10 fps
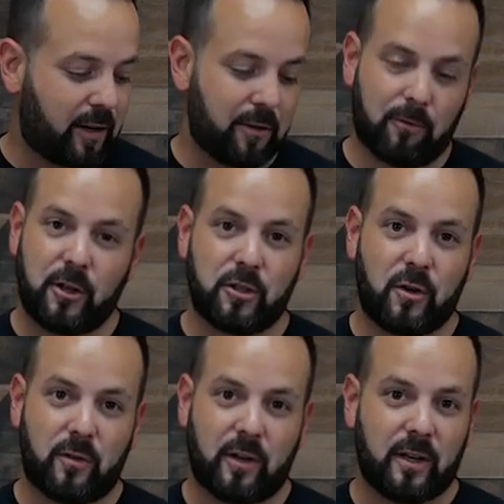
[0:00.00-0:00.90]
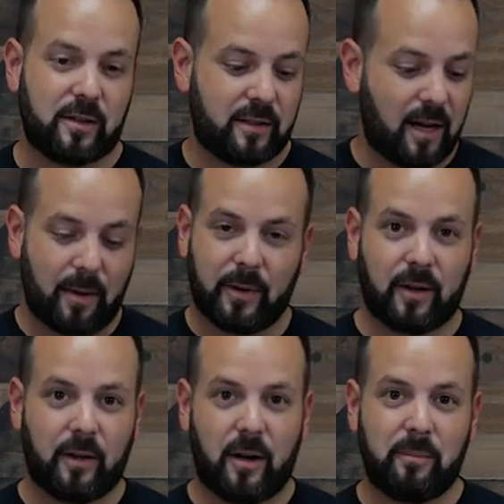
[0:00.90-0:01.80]
I could have reached over and hit stop. I
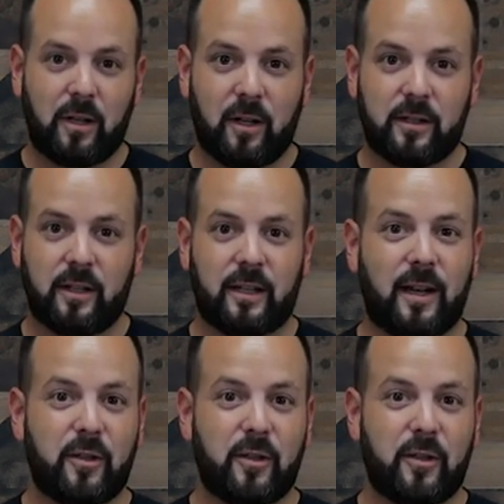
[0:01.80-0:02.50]
could have unplugged it,